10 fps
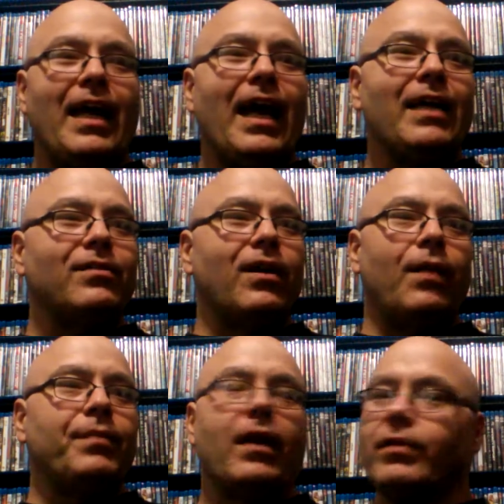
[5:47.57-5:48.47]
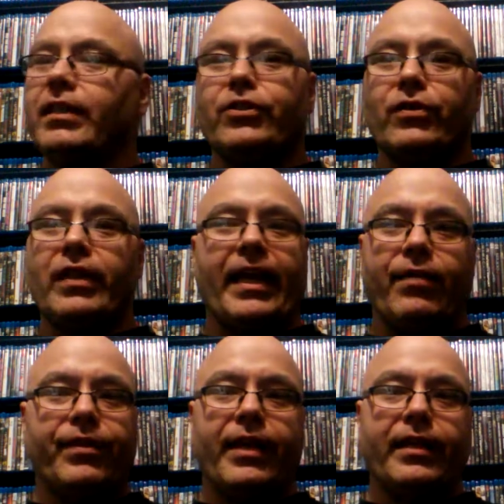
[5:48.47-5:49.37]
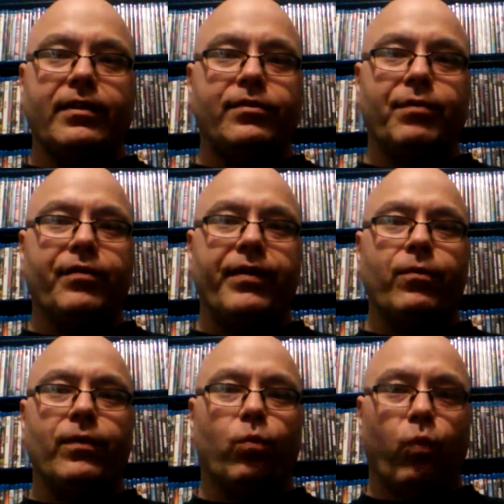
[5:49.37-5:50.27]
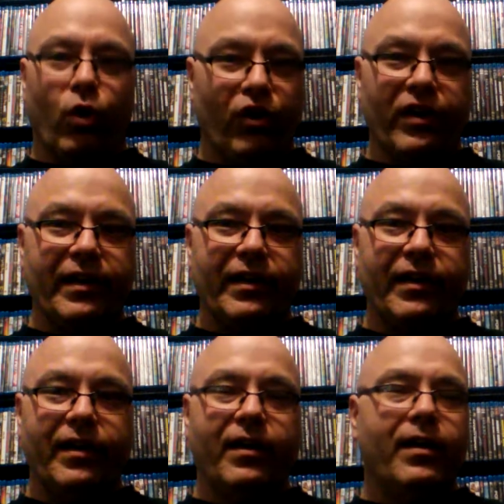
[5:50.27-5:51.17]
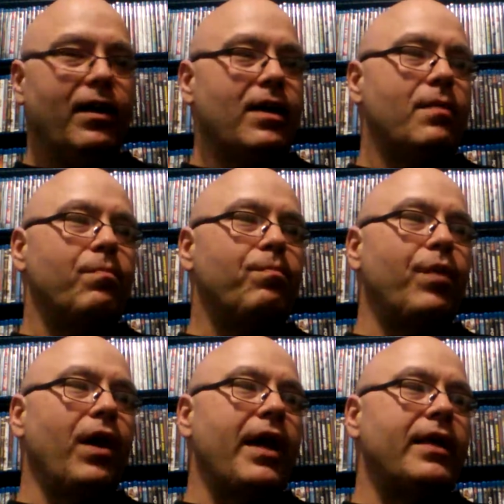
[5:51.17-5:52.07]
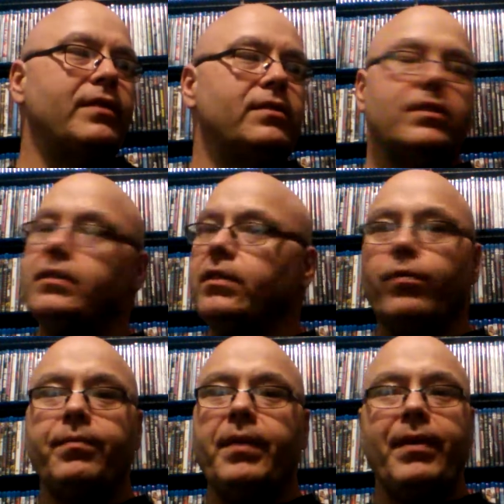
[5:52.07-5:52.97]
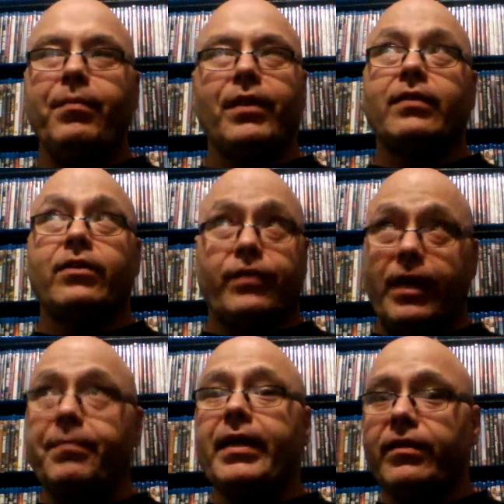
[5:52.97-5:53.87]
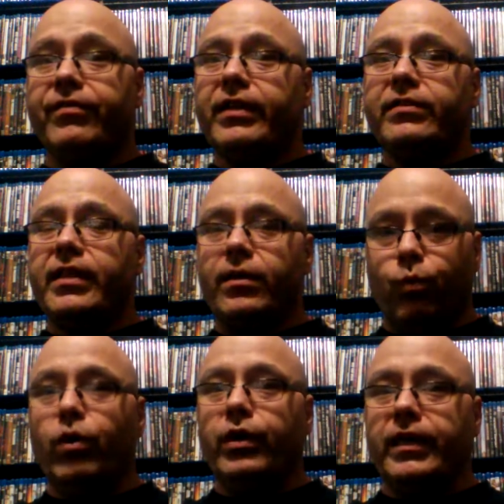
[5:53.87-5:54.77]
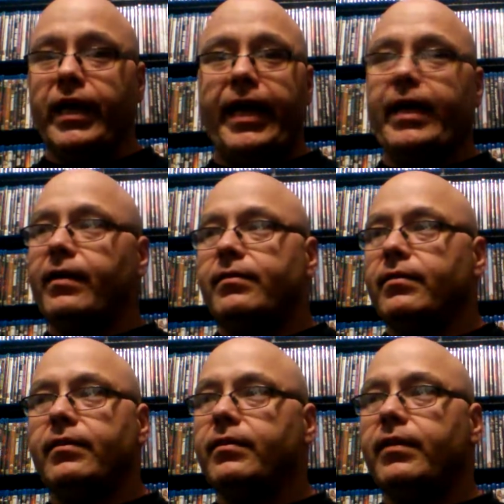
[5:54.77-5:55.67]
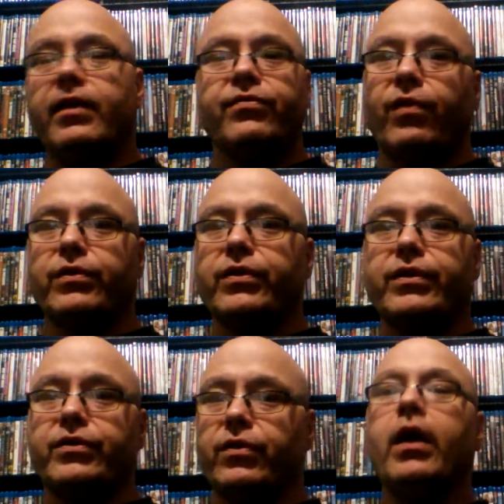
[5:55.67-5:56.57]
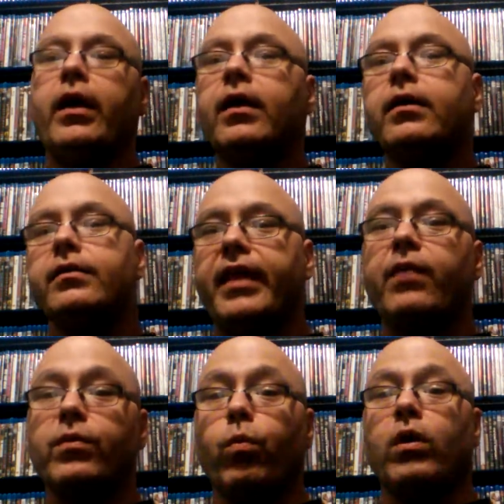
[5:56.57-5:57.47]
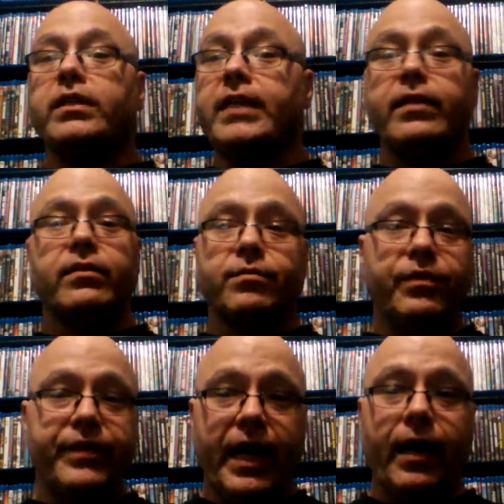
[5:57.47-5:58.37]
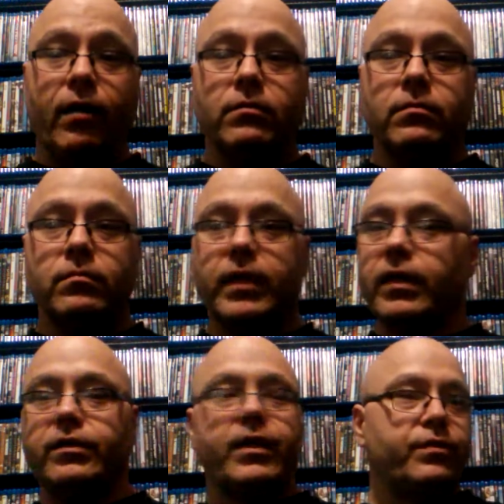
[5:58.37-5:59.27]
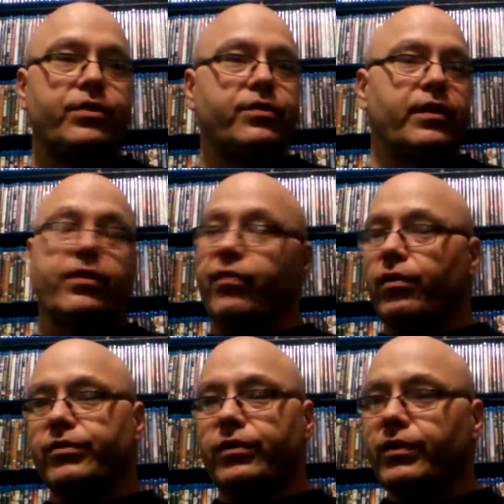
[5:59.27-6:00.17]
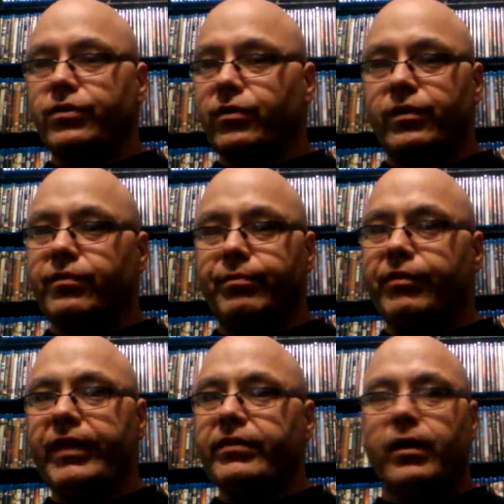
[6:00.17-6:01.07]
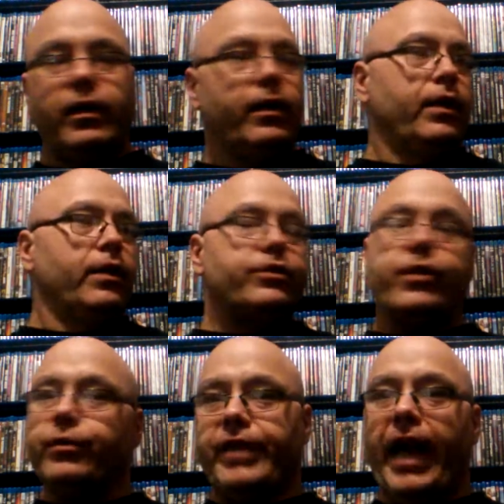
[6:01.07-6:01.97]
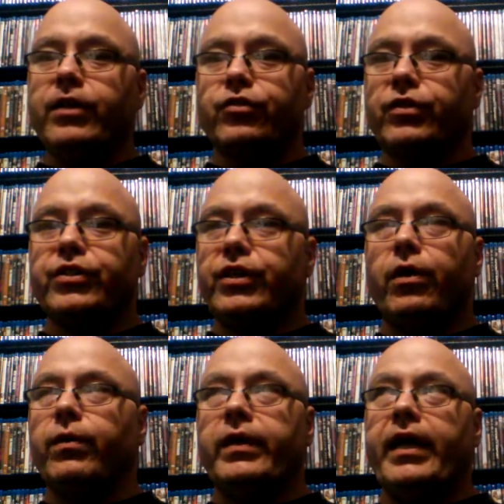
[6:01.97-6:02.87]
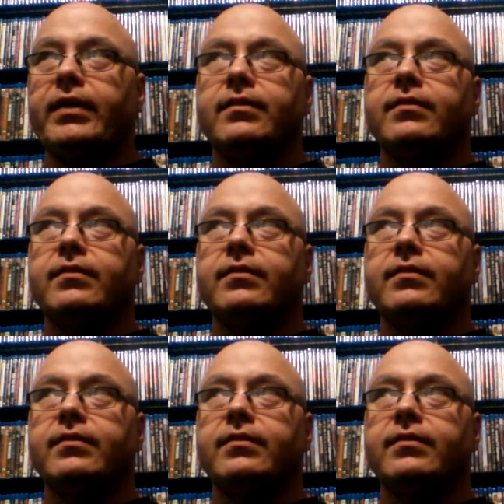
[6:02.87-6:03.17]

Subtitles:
I don't know, I'm not really sure like everything in this movie would work, but there would be people out there, they'd be convinced that it would, and as far as they're concerned, they would want to take this movie down because they would just, as far as they're concerned, this movie's too dangerous, and